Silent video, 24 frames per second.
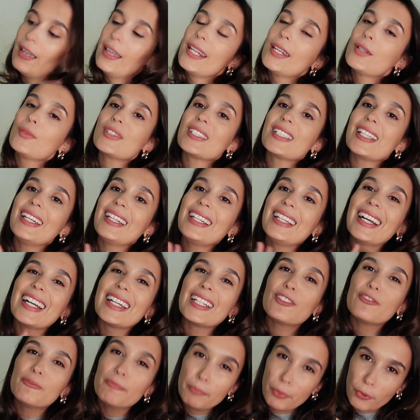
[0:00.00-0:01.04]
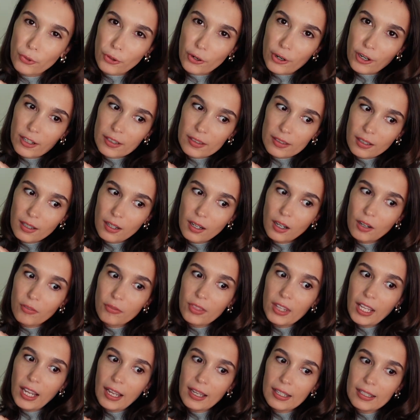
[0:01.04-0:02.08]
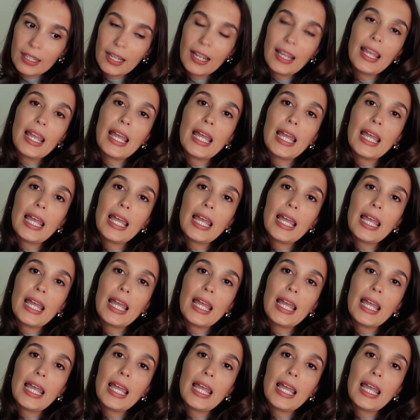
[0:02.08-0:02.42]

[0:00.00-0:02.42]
I was getting kind of bored of that,